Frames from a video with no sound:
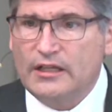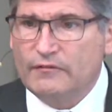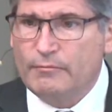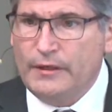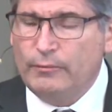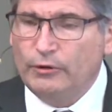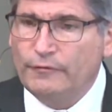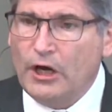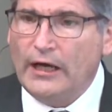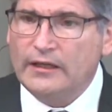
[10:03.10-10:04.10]
of the people of
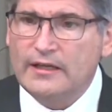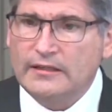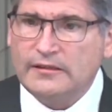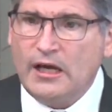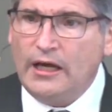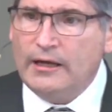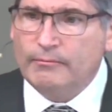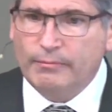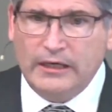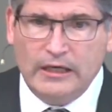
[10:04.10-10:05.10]
God at that time,
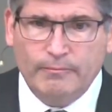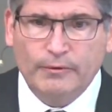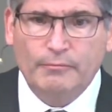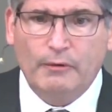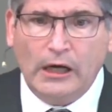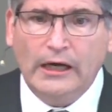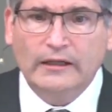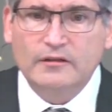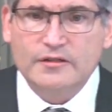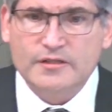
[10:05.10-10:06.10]
keep in
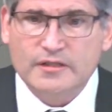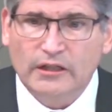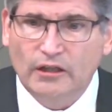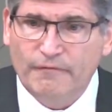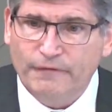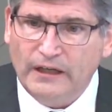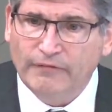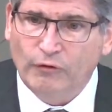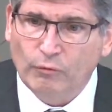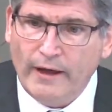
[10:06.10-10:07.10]
mind there's still a
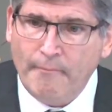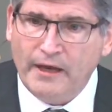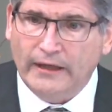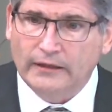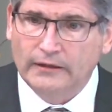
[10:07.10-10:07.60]
faithful remnant.